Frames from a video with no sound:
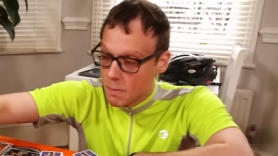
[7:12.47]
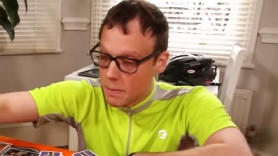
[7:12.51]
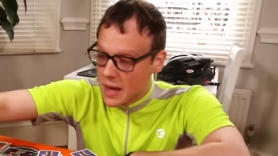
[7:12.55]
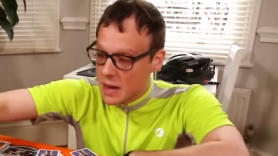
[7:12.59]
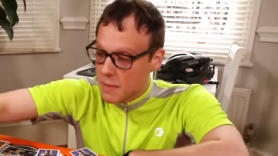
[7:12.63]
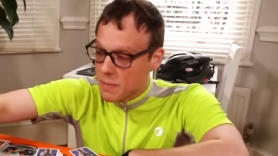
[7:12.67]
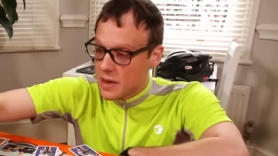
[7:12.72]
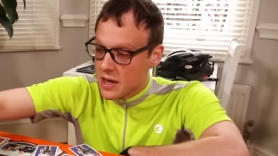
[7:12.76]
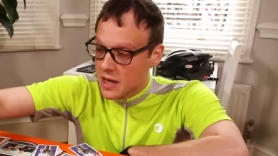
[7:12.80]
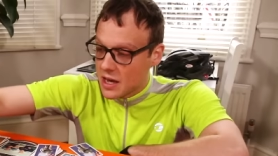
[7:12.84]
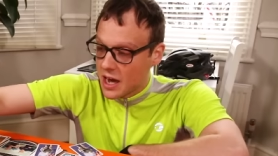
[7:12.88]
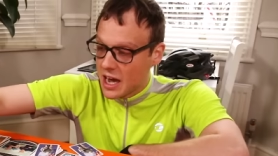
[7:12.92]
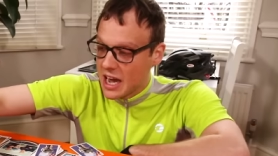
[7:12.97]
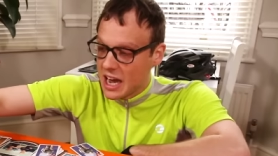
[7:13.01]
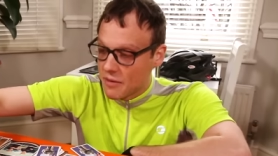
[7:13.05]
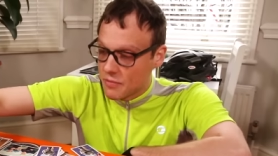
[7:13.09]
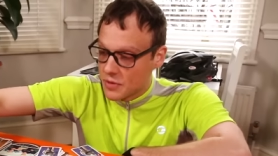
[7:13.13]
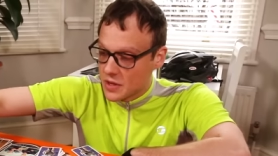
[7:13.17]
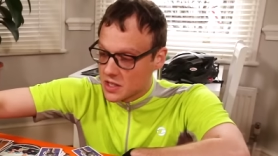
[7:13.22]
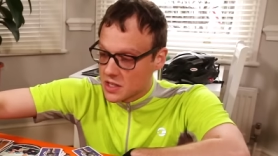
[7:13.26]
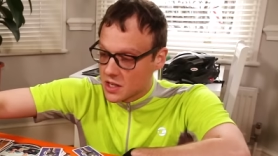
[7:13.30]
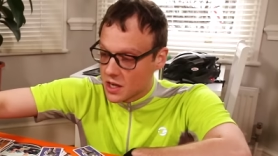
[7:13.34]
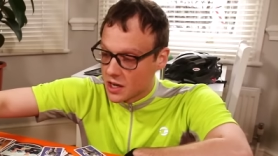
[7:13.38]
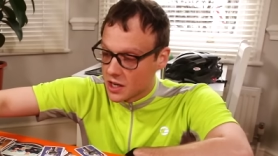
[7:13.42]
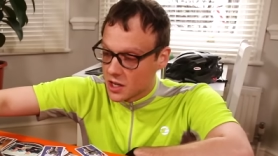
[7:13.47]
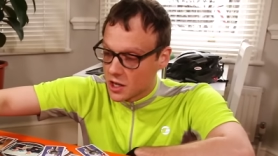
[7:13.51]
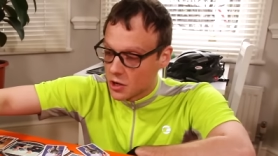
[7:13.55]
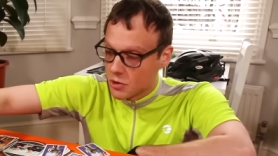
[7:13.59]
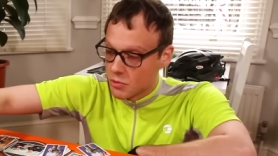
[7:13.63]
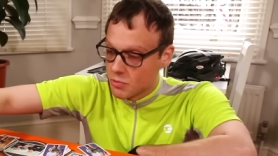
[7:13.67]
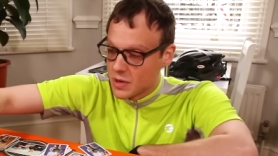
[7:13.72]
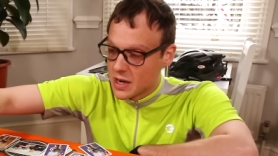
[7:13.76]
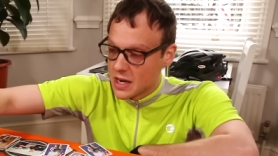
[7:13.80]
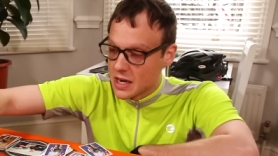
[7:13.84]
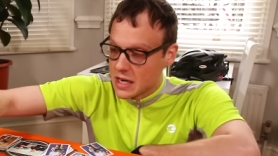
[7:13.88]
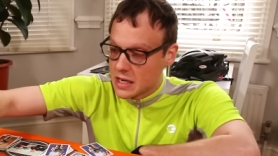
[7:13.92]
maybe I have this guy go
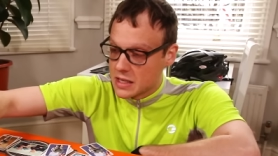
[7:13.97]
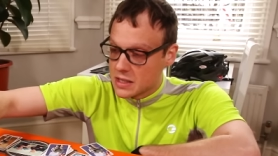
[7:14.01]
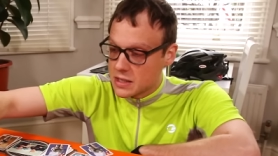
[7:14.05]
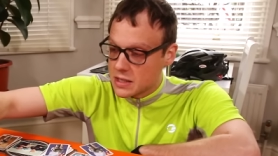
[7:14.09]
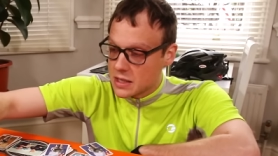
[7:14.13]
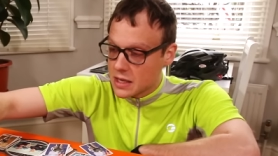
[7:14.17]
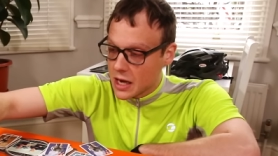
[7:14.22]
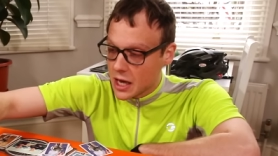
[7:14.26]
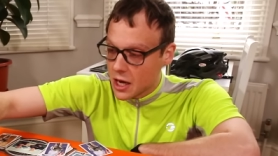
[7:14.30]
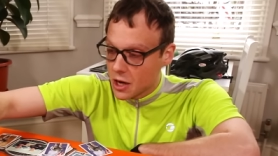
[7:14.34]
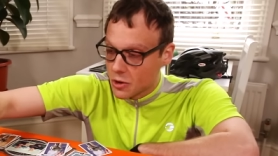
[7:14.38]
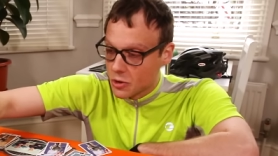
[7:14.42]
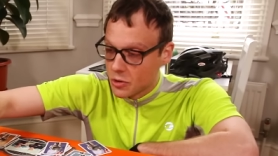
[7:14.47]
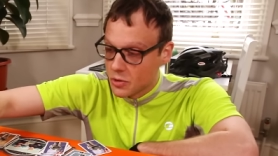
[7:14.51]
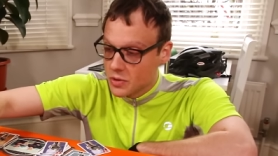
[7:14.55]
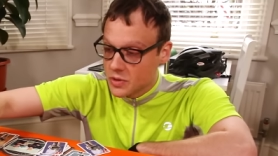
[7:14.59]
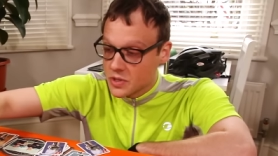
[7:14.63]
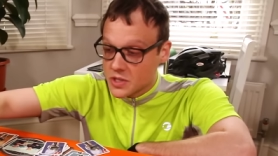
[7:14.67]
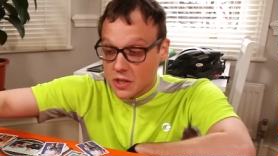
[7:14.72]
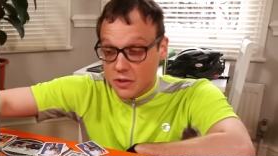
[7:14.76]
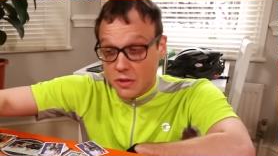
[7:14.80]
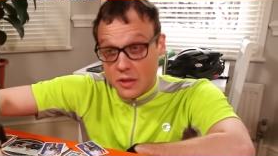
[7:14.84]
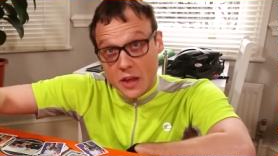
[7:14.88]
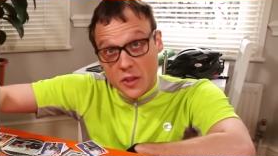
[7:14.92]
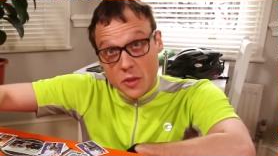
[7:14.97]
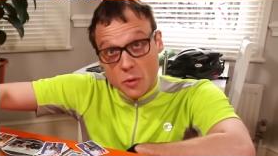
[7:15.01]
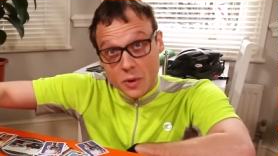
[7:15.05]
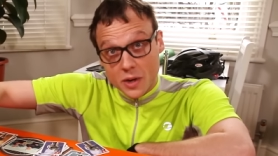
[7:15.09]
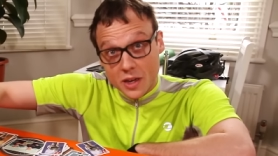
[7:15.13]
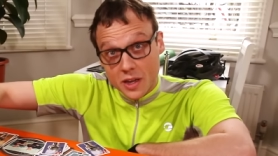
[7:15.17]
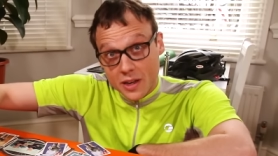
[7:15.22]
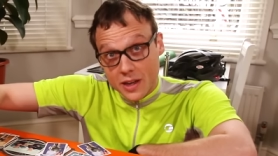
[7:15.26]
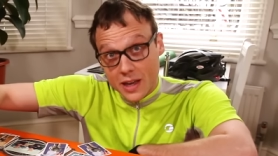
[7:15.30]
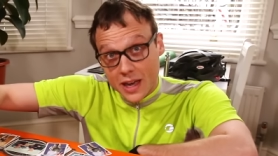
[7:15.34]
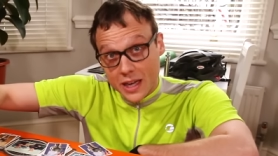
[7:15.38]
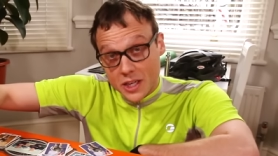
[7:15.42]
really slow so the other
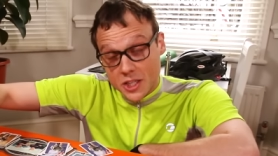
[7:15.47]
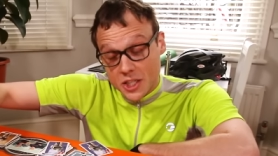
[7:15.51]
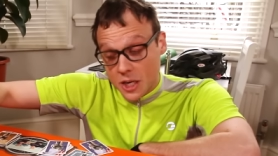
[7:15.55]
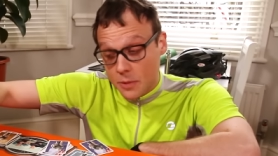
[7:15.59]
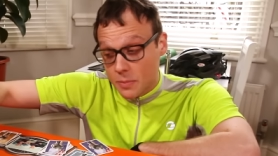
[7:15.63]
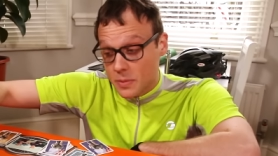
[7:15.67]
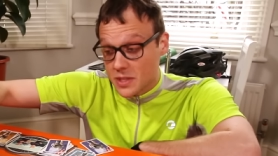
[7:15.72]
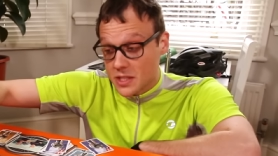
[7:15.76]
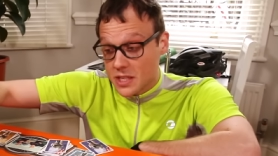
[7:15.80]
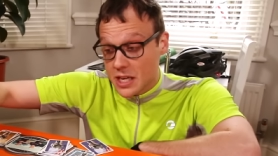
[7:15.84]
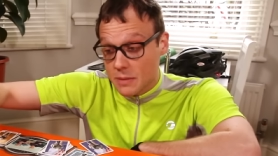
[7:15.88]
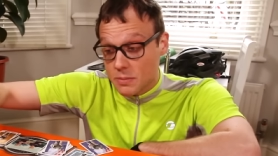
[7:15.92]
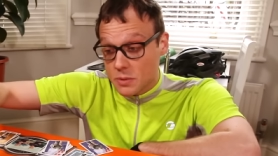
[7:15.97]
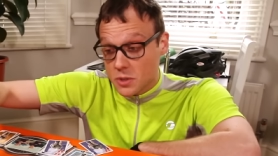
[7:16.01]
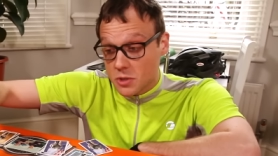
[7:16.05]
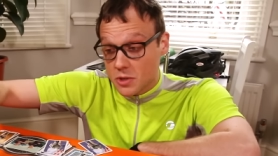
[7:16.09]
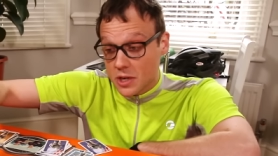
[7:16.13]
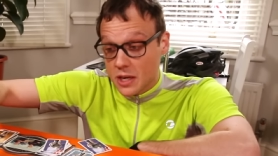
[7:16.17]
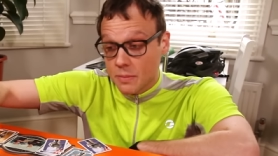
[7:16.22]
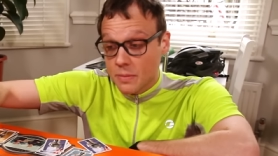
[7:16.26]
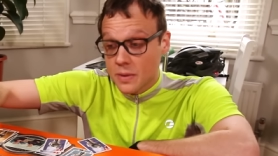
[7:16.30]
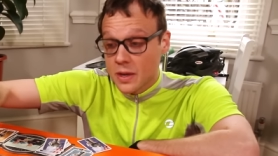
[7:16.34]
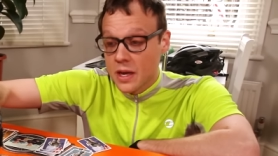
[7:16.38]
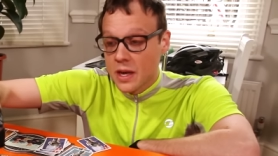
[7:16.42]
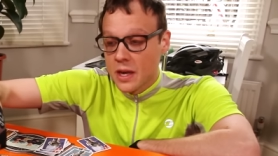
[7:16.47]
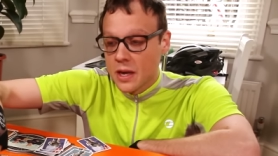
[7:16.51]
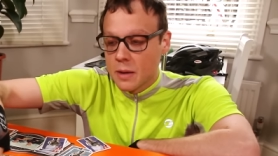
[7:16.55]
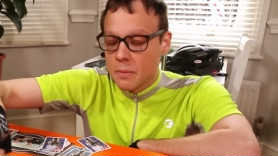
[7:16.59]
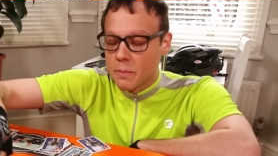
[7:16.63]
one can catch up and slipstream,